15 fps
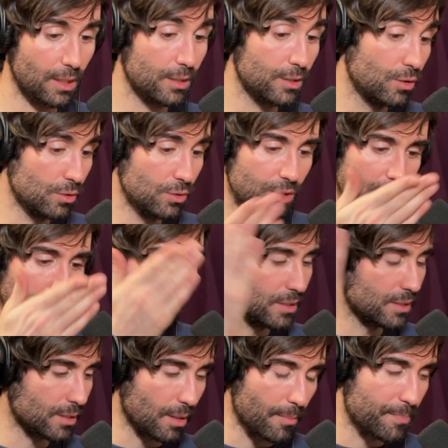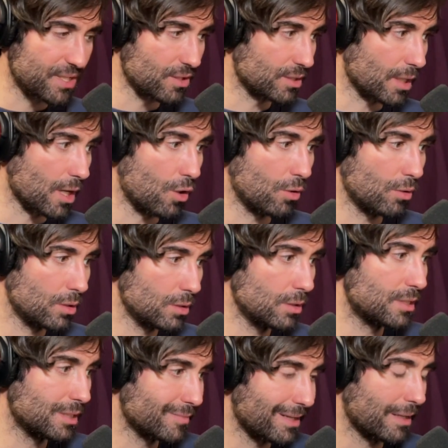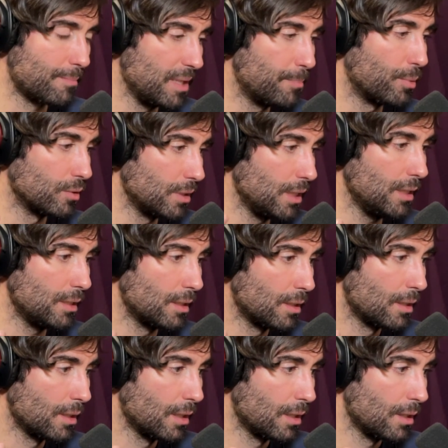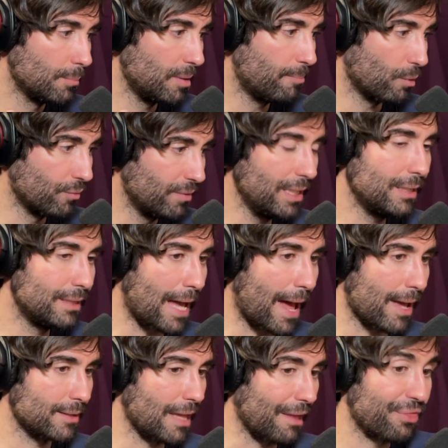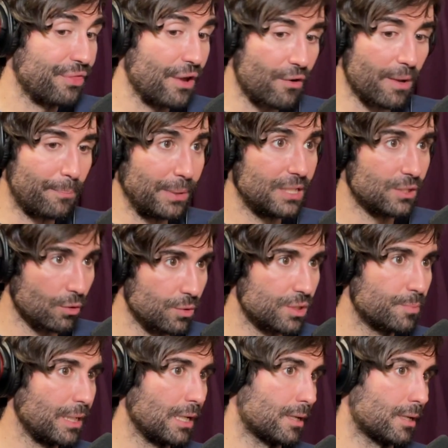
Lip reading: and you said this some episodes ago. It seems like people need that therapy, so to speak.